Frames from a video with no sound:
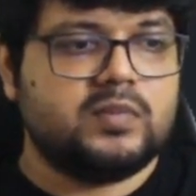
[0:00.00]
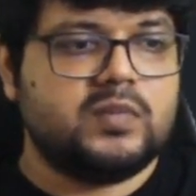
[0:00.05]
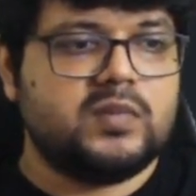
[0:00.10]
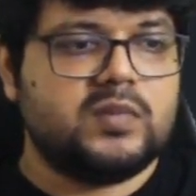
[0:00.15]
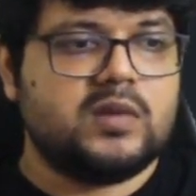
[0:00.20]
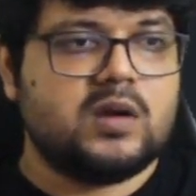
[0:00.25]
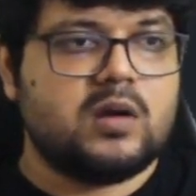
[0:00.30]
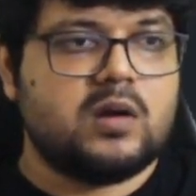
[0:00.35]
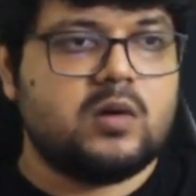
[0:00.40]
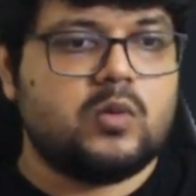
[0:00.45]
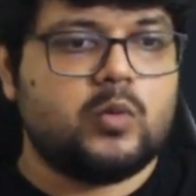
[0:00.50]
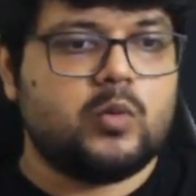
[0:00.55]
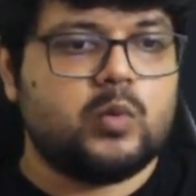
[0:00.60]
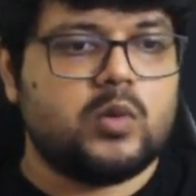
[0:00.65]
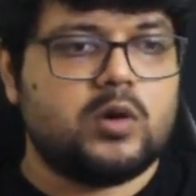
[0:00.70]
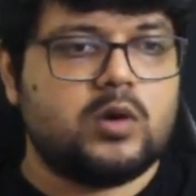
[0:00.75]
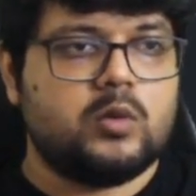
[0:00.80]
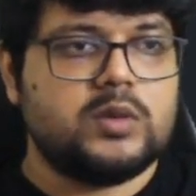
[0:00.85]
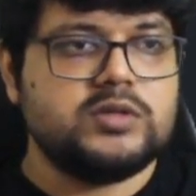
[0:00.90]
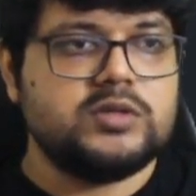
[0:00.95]
now,
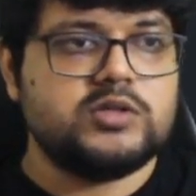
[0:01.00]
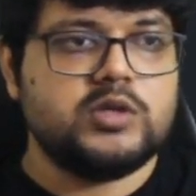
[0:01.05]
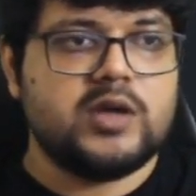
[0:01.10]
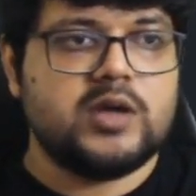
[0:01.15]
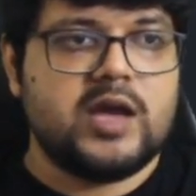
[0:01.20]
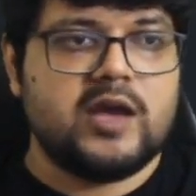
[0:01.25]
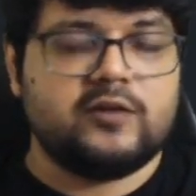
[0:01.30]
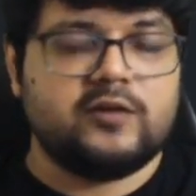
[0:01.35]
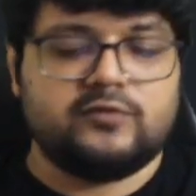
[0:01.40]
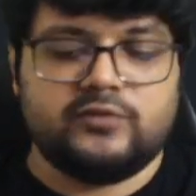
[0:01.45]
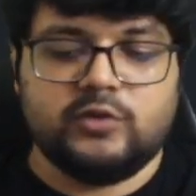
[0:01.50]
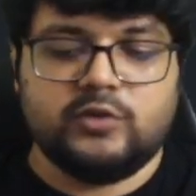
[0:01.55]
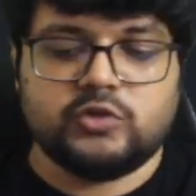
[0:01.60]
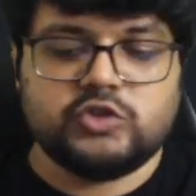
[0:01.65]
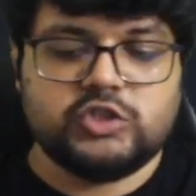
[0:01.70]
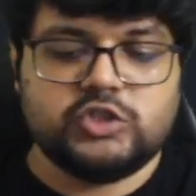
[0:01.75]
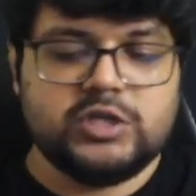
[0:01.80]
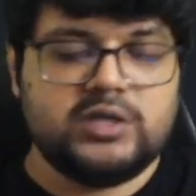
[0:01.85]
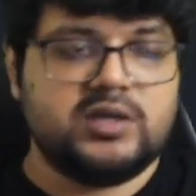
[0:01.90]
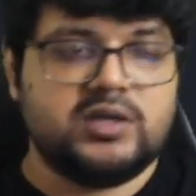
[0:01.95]
once you have your
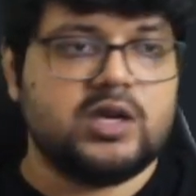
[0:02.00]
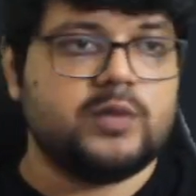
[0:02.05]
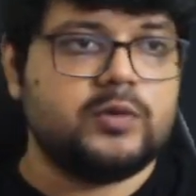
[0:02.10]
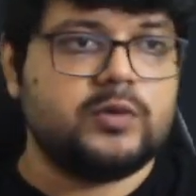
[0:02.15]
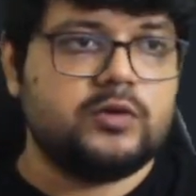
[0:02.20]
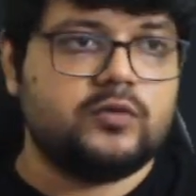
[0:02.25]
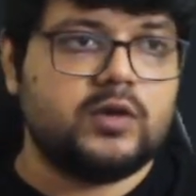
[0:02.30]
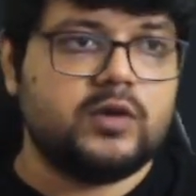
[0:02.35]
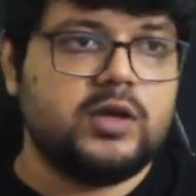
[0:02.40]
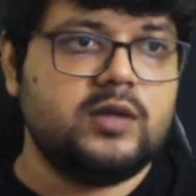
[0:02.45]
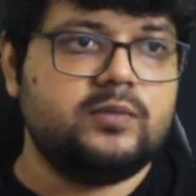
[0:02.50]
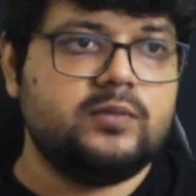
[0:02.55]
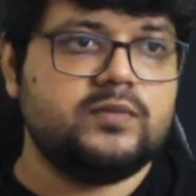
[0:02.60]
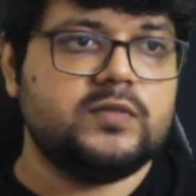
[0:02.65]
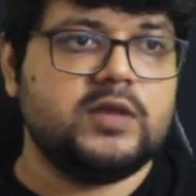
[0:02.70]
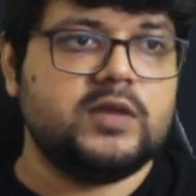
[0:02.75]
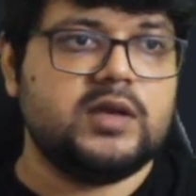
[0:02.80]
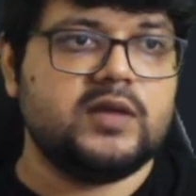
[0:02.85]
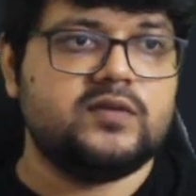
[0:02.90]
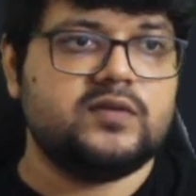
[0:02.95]
chain up and running,
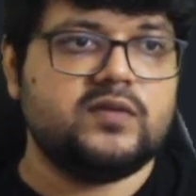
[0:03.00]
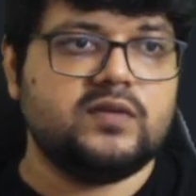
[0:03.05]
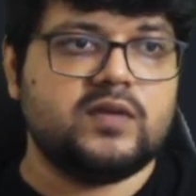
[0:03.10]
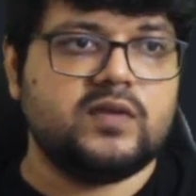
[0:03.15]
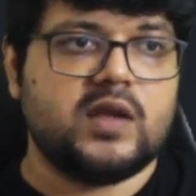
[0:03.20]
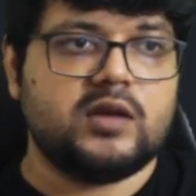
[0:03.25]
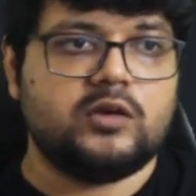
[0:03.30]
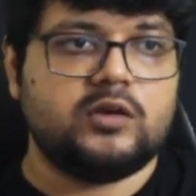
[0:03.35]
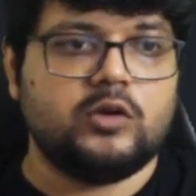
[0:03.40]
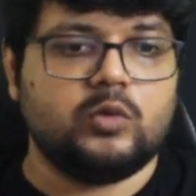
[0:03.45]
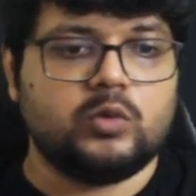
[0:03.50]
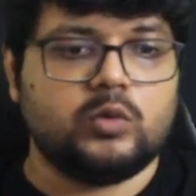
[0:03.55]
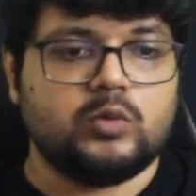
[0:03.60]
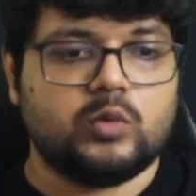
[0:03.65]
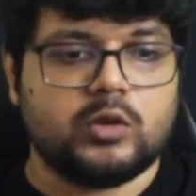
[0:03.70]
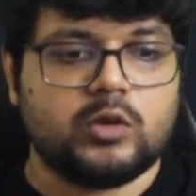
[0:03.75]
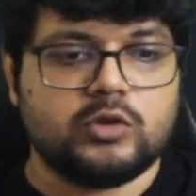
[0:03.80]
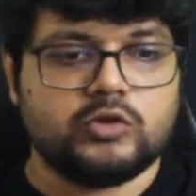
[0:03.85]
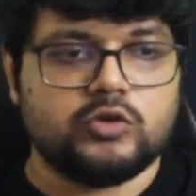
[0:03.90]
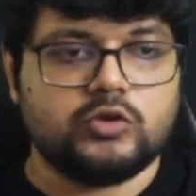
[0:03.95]
the next thing that you would
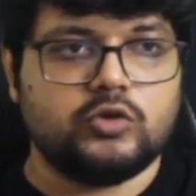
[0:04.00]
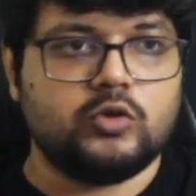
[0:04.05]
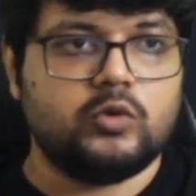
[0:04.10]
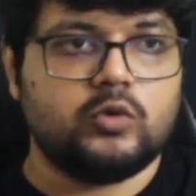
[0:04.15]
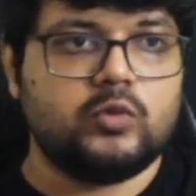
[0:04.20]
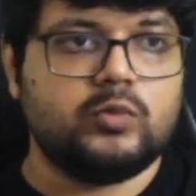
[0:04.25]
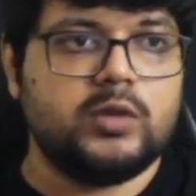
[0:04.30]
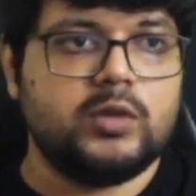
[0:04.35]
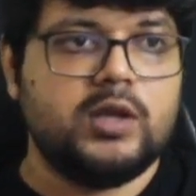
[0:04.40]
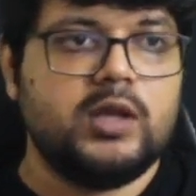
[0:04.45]
want to do